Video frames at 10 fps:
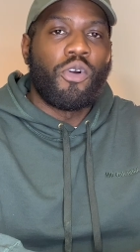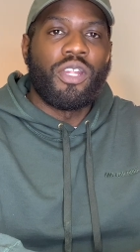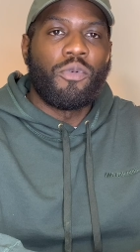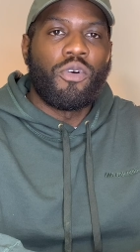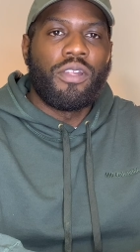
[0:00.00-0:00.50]

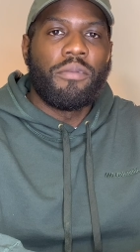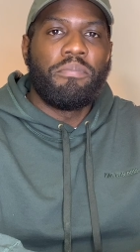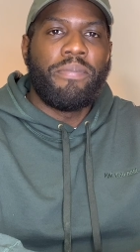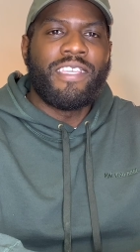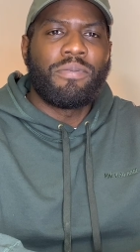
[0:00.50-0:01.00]
number 1,
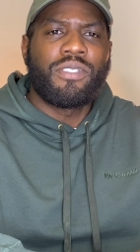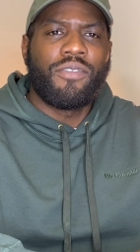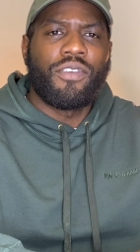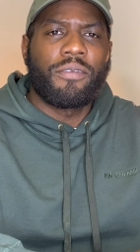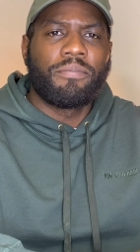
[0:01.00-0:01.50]
be
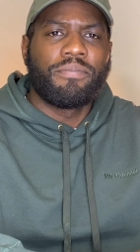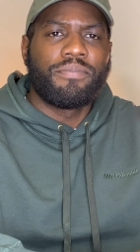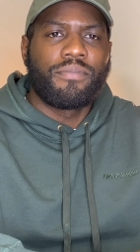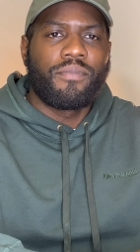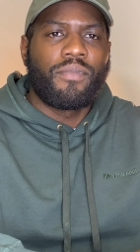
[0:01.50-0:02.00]
specific.
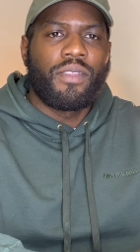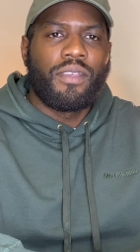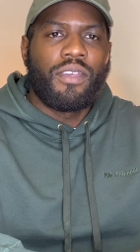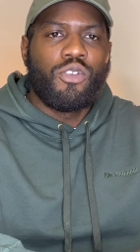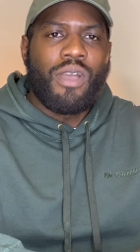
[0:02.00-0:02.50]

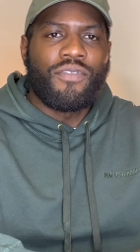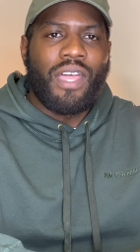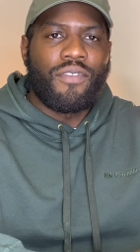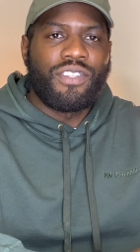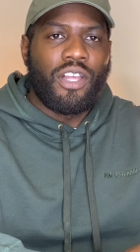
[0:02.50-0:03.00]
You have to
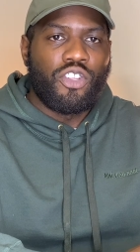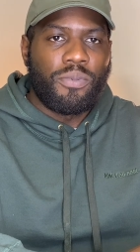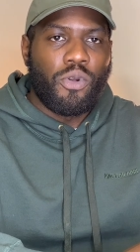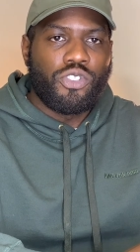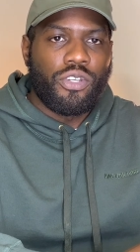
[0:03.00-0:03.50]
have a tailored
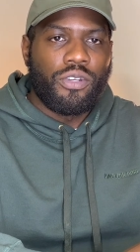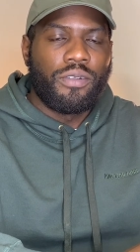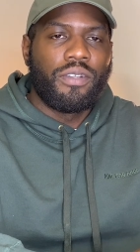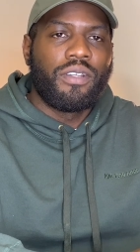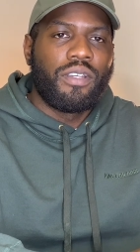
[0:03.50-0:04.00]
approach here.
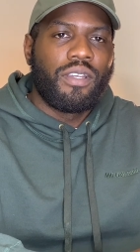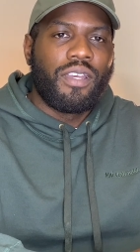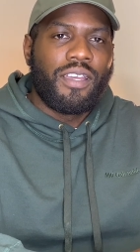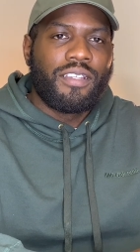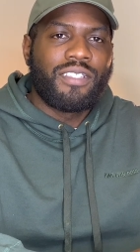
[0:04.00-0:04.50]

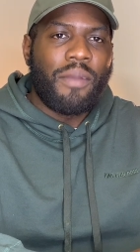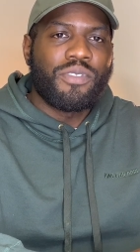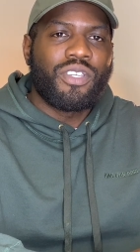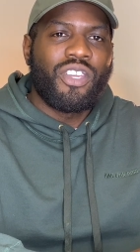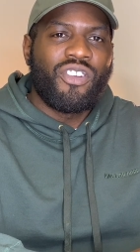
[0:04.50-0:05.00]

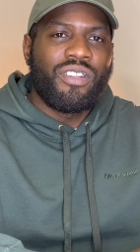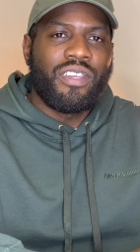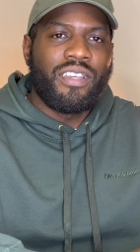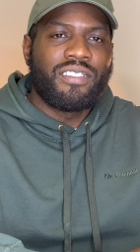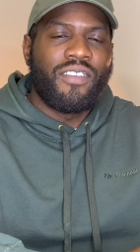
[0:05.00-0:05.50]
Cybersecurity
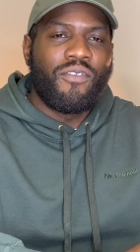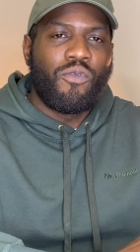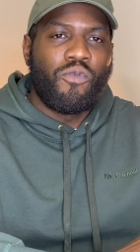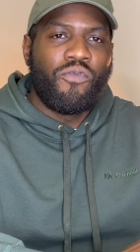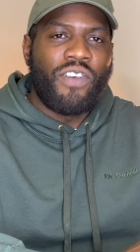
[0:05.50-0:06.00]
is a
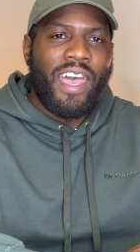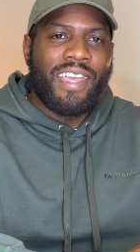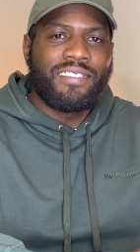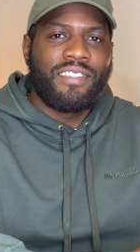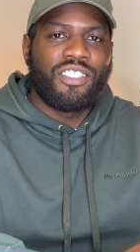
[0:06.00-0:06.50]

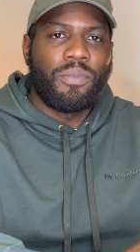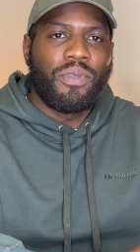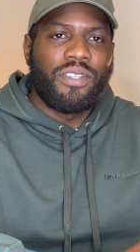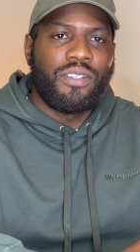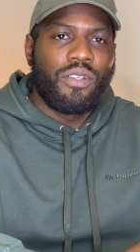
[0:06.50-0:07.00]
vast
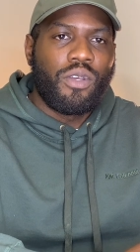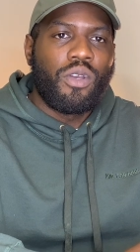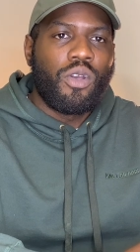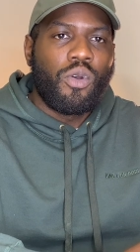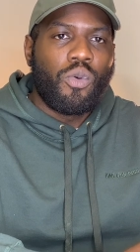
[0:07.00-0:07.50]
discipline
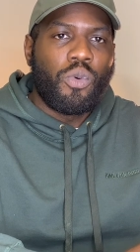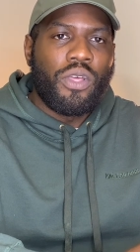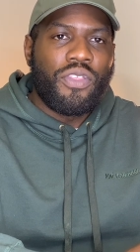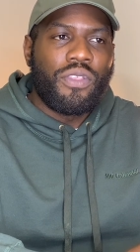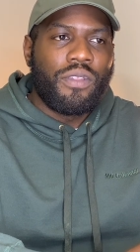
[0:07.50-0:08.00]

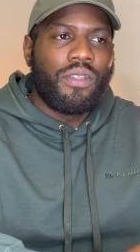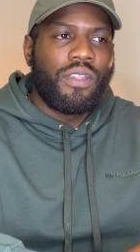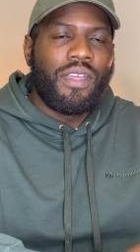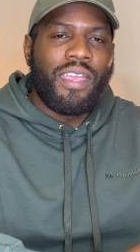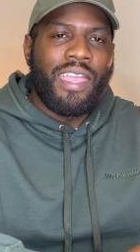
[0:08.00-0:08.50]
with
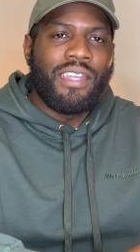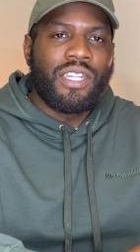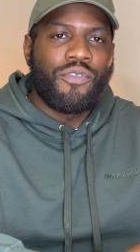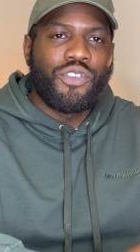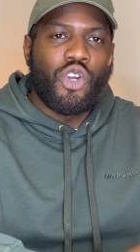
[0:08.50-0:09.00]
8
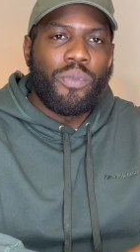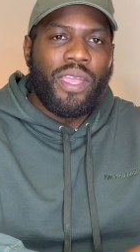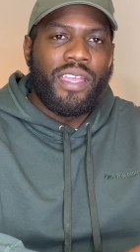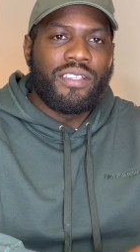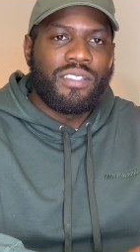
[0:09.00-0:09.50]
different
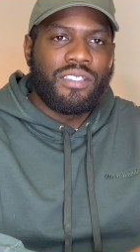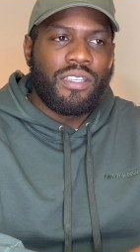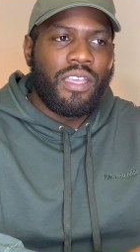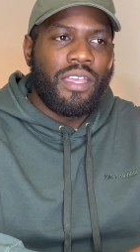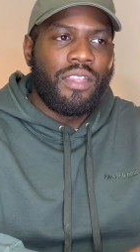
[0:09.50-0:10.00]
domains,
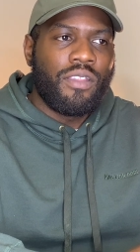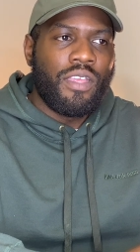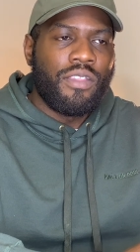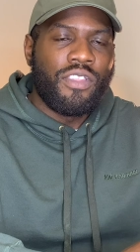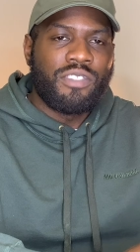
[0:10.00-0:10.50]

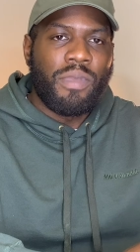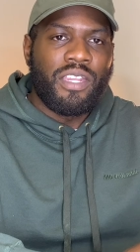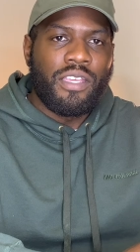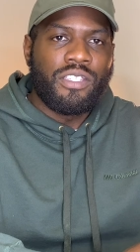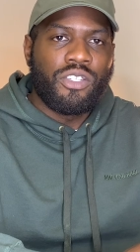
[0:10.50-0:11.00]
and this made
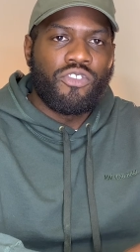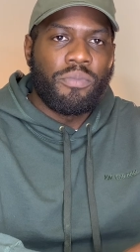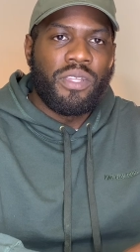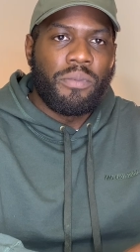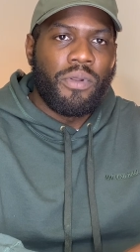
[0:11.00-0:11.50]
it easier for
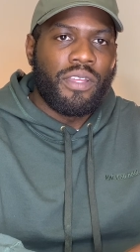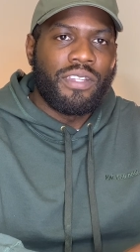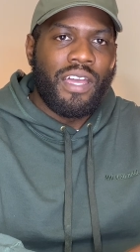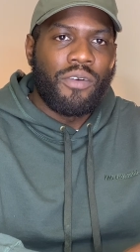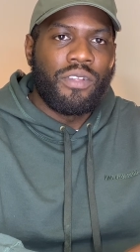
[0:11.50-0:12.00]
me to break it
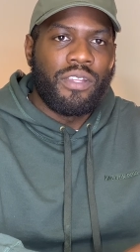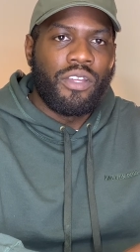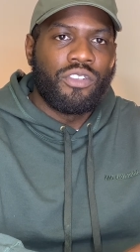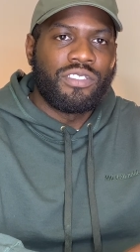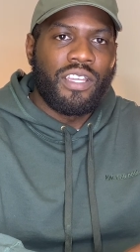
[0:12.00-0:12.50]
down and
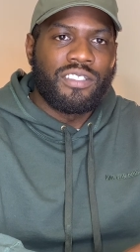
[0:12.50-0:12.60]
understand